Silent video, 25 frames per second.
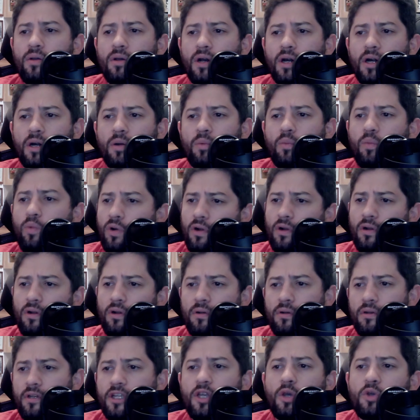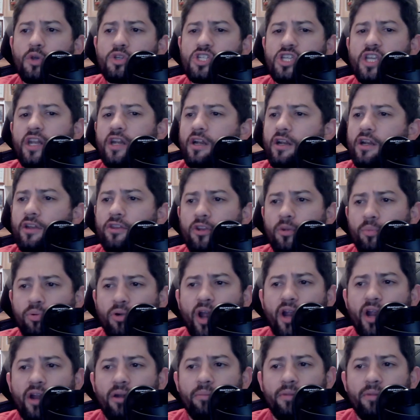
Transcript: Uh, were negotiated under prior